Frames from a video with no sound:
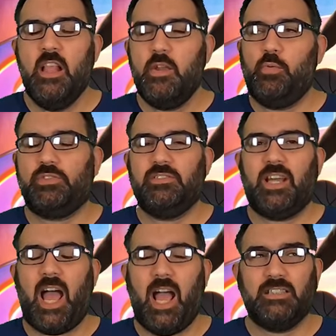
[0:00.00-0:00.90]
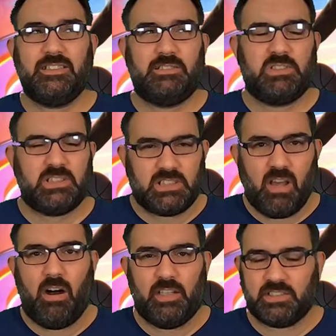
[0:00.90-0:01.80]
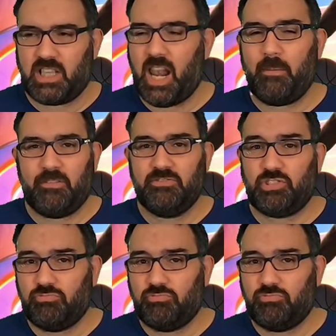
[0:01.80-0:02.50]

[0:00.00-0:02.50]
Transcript: There wasn't stars clamoring